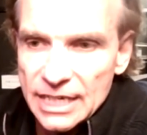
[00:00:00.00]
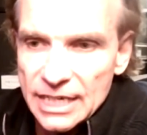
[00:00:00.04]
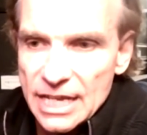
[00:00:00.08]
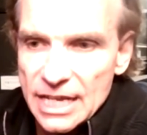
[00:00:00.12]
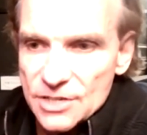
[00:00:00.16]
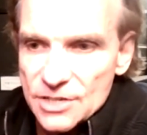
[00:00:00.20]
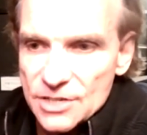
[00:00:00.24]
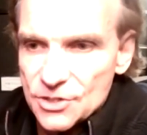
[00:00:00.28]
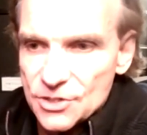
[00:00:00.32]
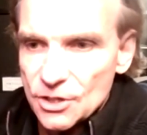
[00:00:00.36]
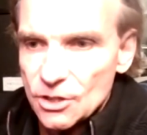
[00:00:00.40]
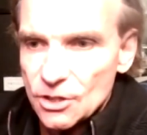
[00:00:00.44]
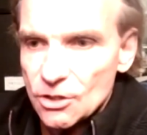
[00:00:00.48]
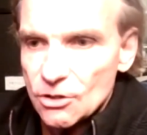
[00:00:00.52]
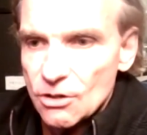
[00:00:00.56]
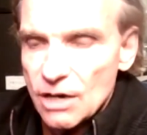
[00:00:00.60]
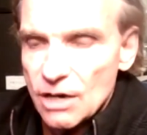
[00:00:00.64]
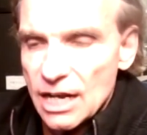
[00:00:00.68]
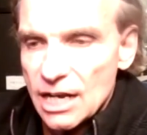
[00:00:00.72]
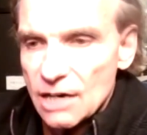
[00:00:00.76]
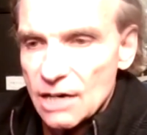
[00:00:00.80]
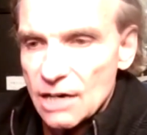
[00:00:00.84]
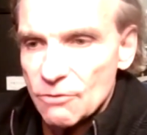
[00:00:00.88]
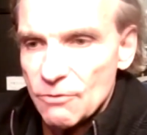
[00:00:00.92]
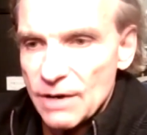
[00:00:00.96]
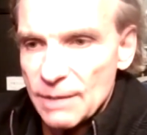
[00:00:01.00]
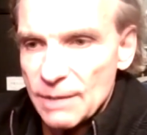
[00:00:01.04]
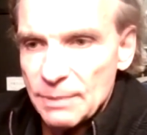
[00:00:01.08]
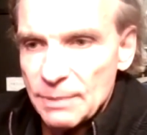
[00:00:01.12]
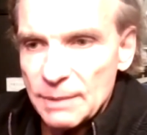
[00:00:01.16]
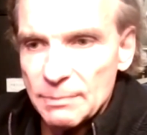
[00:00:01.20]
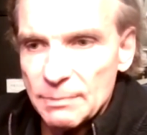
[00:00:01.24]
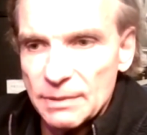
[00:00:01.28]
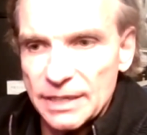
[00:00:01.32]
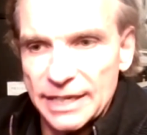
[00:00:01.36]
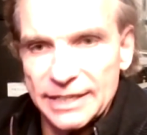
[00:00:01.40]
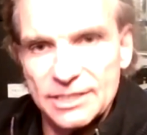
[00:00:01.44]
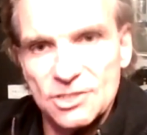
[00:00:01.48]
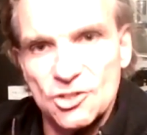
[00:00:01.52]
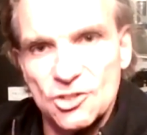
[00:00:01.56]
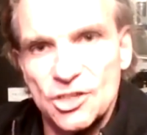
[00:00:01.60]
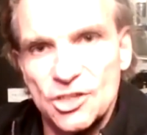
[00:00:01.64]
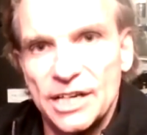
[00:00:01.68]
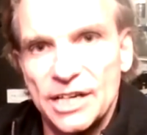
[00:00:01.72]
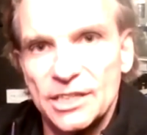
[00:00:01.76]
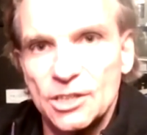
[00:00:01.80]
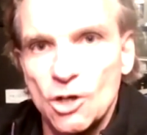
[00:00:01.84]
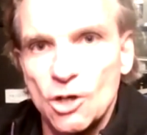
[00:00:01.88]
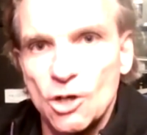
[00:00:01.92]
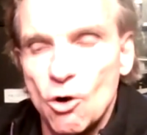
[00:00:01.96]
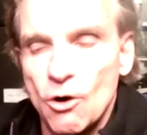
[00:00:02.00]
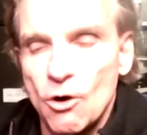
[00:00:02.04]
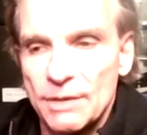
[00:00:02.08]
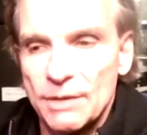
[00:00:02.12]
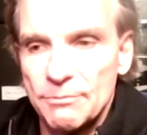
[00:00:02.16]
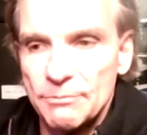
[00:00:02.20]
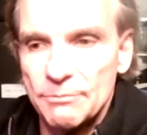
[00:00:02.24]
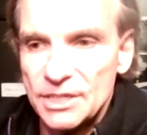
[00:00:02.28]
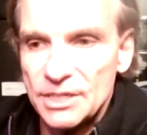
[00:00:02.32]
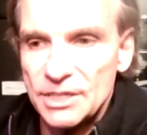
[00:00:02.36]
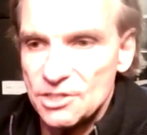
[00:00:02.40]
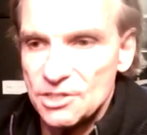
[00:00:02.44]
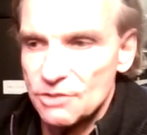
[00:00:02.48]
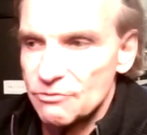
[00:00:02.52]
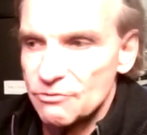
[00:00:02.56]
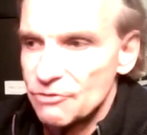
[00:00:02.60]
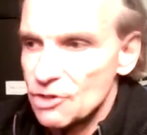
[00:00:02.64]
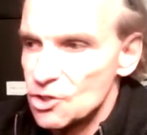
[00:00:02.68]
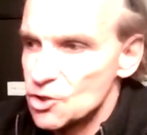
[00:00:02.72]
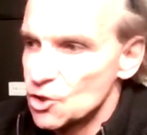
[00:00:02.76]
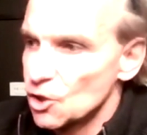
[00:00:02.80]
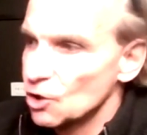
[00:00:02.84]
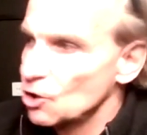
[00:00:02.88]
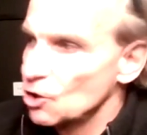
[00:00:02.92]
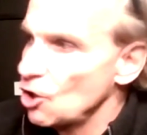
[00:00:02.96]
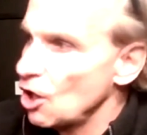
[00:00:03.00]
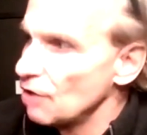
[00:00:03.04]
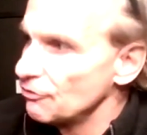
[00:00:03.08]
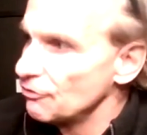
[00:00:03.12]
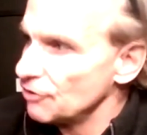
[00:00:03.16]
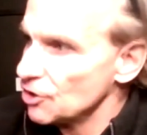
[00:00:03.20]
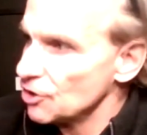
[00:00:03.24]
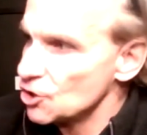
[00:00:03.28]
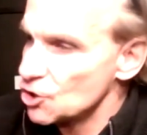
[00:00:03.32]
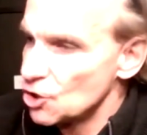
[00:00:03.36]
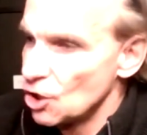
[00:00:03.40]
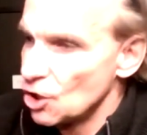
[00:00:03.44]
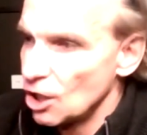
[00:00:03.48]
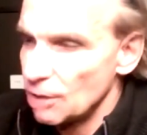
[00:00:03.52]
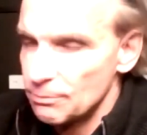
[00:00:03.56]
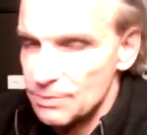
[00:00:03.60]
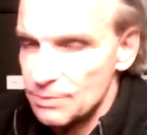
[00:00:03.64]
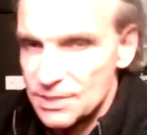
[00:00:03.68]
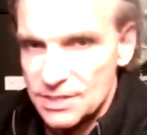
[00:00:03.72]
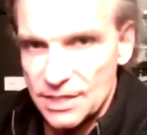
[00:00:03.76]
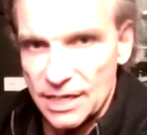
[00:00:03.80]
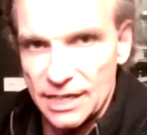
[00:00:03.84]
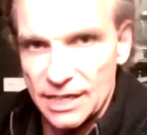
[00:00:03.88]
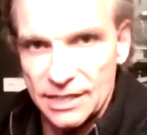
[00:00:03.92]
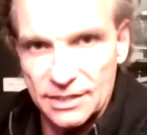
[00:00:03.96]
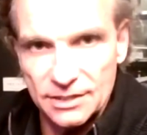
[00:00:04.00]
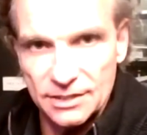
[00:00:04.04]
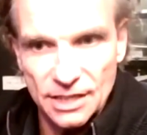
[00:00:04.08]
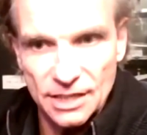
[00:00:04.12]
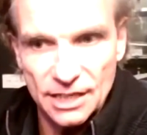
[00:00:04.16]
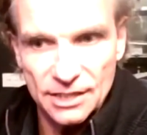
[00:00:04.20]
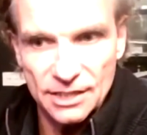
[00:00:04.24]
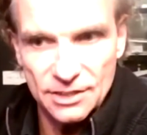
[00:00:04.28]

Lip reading: So where people actually can go and meet in virtual coffee shops and